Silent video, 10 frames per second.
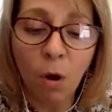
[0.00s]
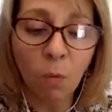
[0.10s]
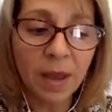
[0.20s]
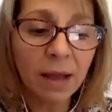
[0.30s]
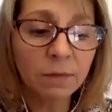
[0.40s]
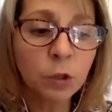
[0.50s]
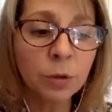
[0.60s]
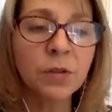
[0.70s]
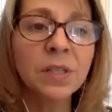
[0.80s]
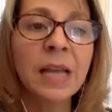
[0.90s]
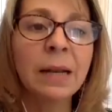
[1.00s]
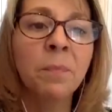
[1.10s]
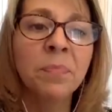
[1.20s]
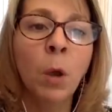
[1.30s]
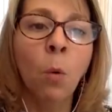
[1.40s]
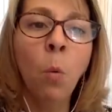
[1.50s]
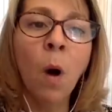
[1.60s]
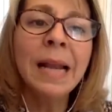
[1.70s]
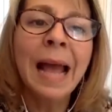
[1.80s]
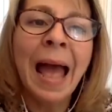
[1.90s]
we have to understand what